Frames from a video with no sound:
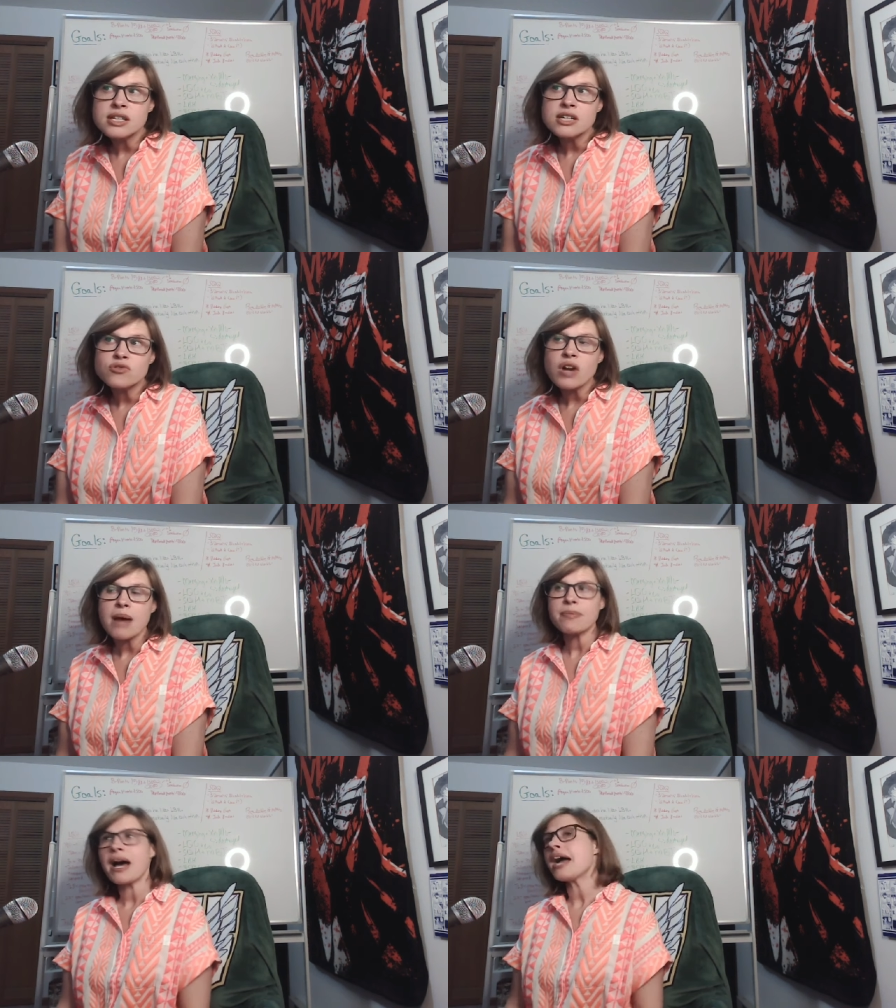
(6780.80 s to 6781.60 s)
the
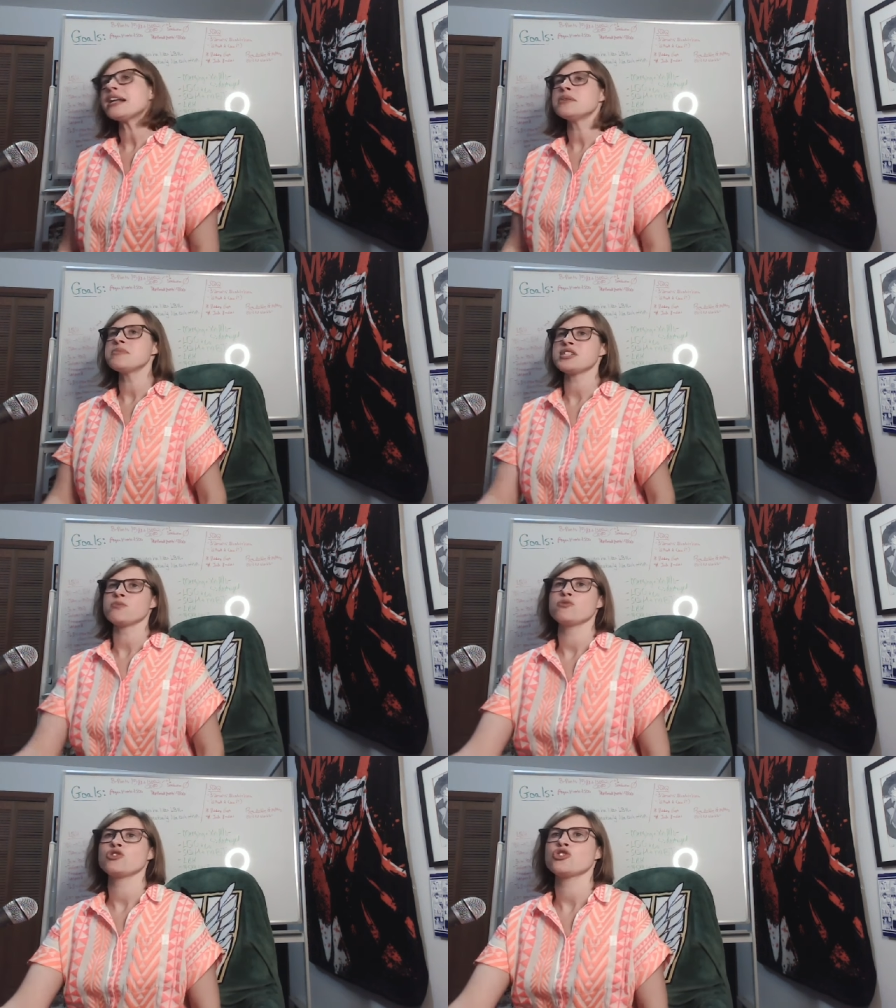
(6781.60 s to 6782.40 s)
drop items.
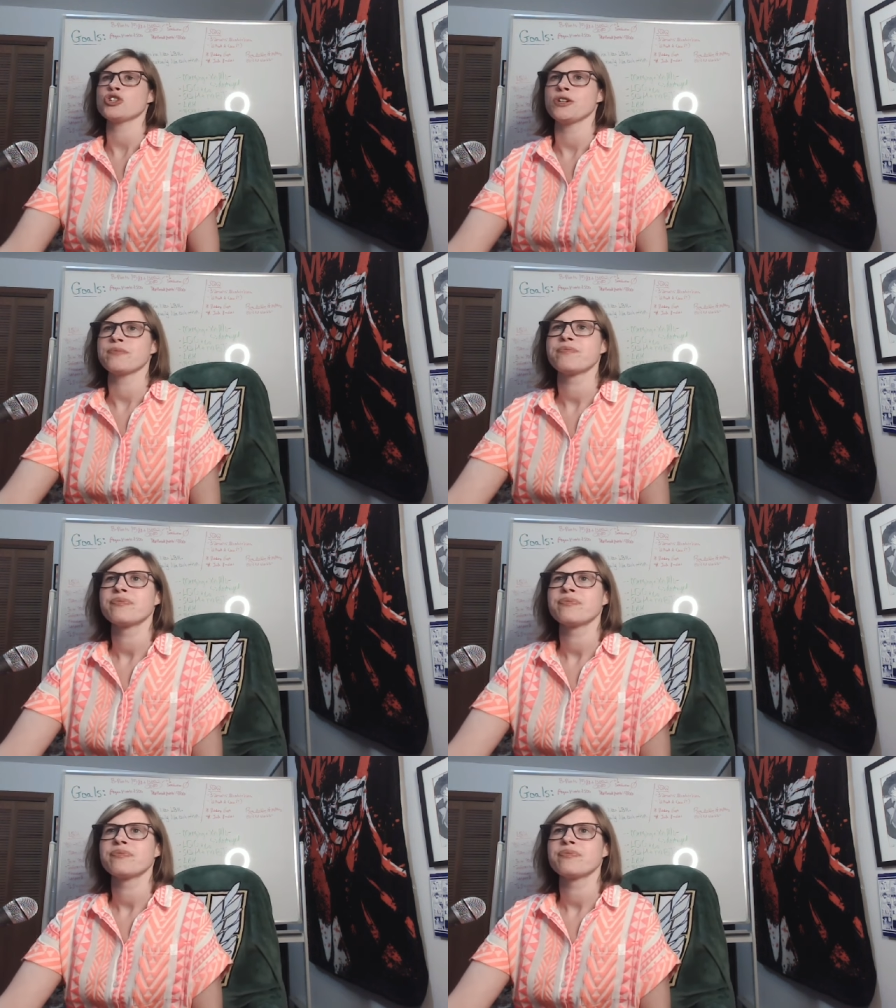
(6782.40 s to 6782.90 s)
Sure.